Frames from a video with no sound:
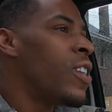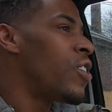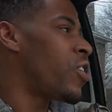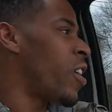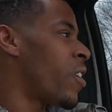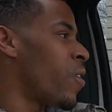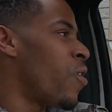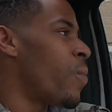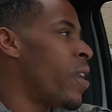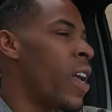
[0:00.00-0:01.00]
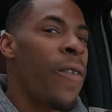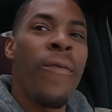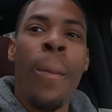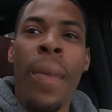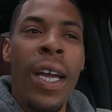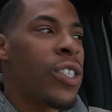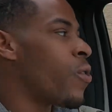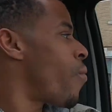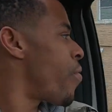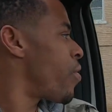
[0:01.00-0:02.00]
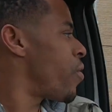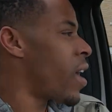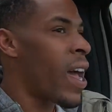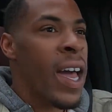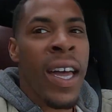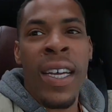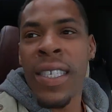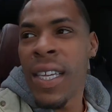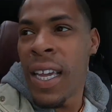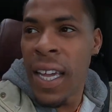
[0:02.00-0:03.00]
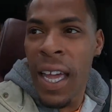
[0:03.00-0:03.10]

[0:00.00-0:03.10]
share a little bit of information with you guys,